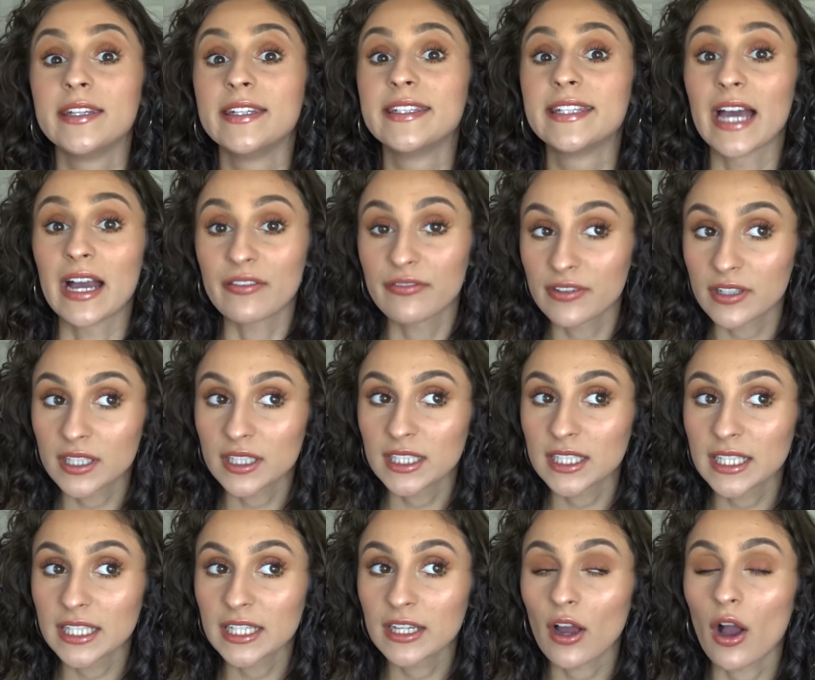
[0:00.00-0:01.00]

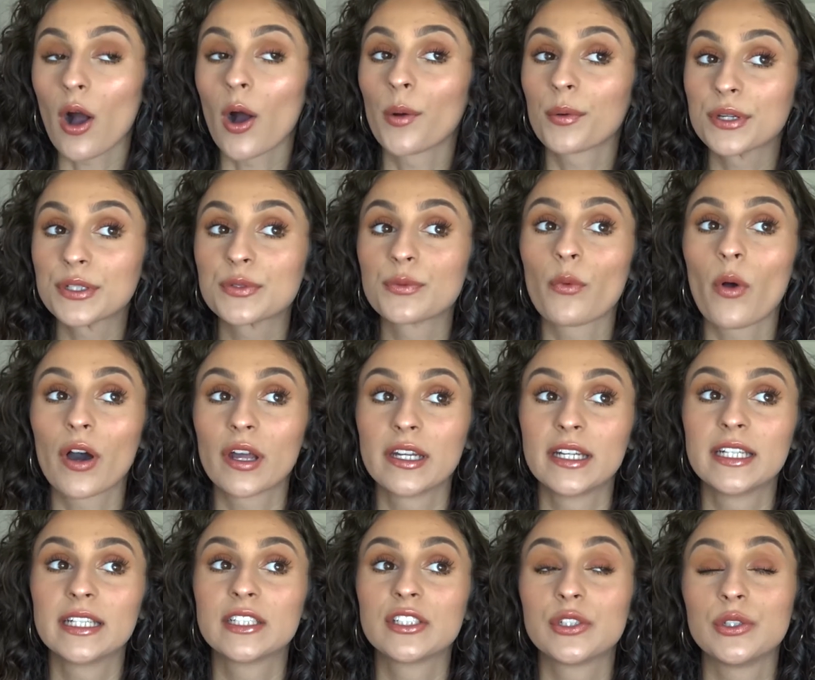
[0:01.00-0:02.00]
Definitely always
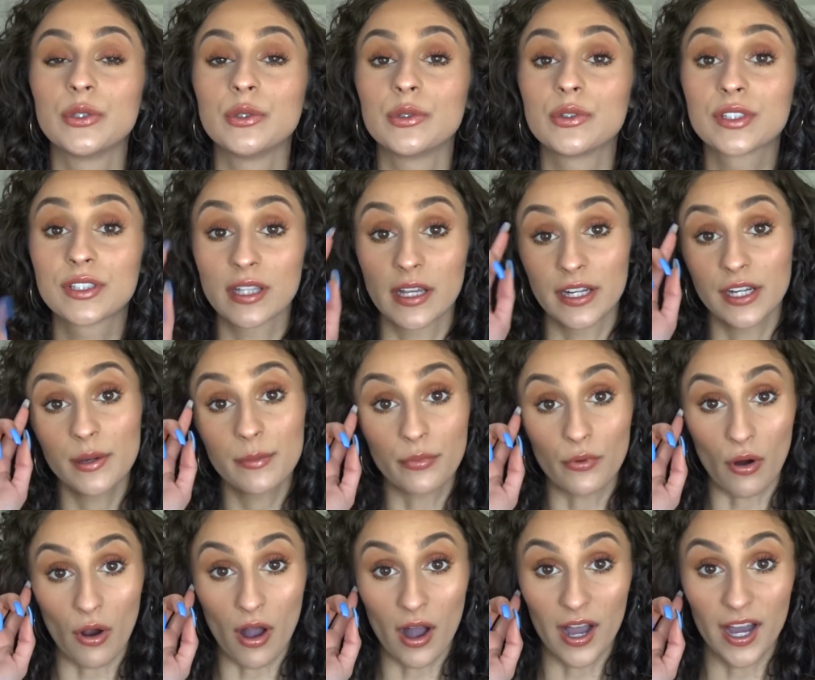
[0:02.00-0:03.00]
wanted to study
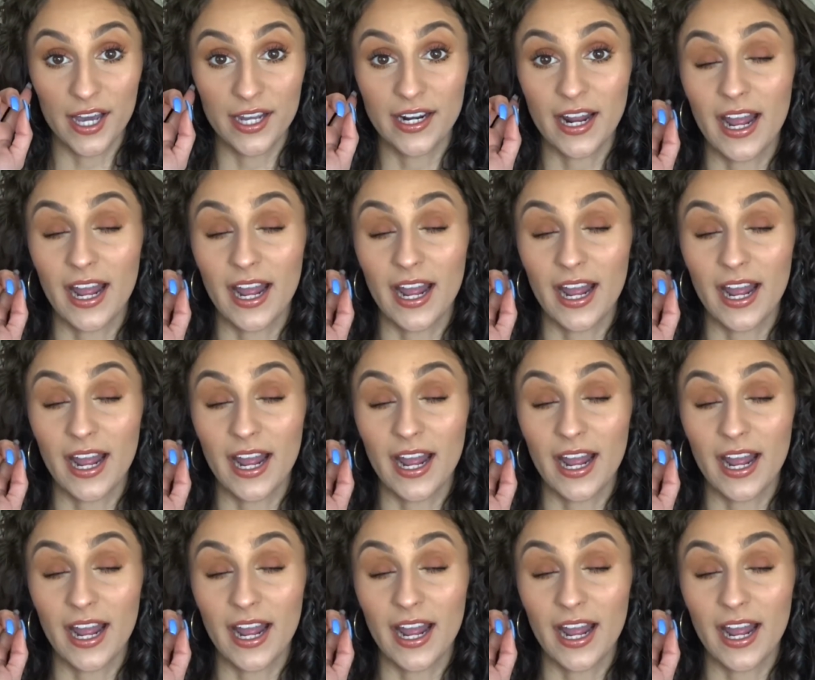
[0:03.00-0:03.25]
abroad.